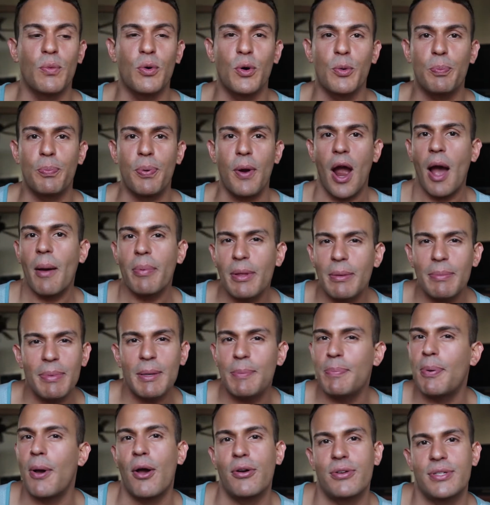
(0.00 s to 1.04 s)
We'll probably
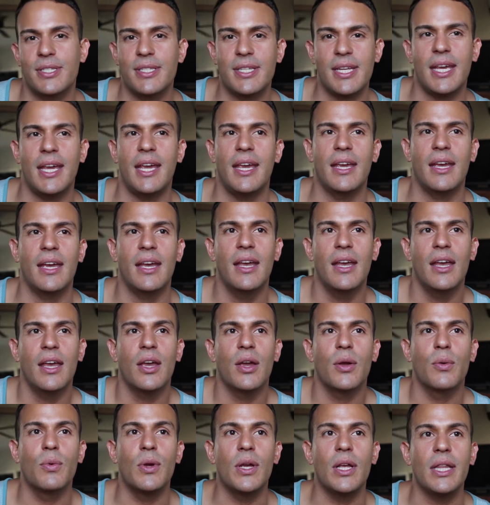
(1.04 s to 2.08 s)
be posting
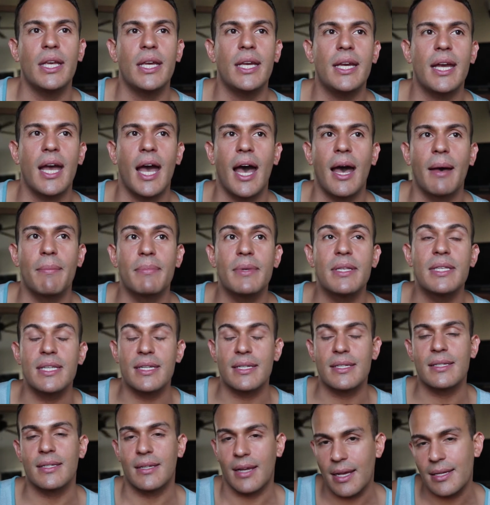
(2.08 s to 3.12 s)
really
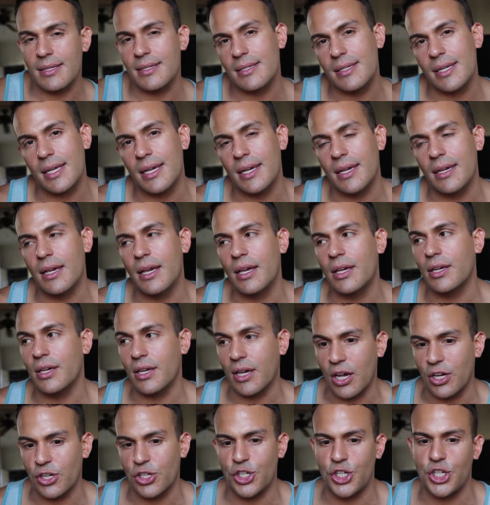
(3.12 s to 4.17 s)
disgusting,
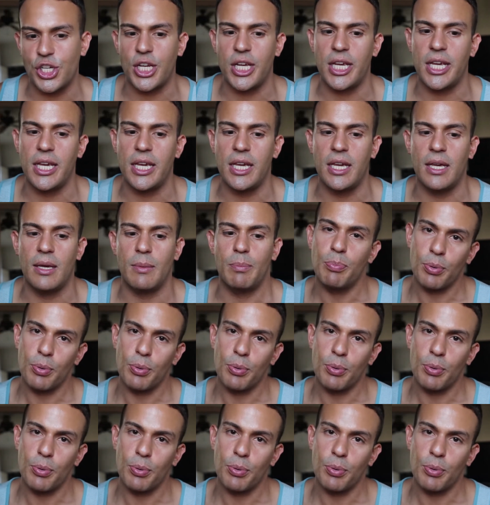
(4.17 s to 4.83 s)
gushy